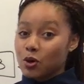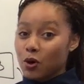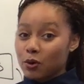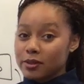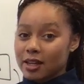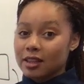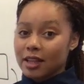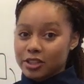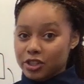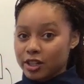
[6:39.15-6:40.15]
hold a
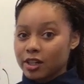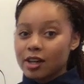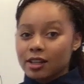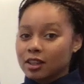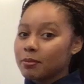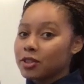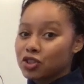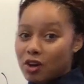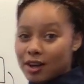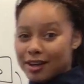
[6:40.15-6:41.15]
ledger. Let me
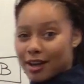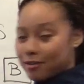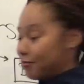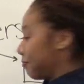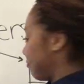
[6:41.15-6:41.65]
draw it out.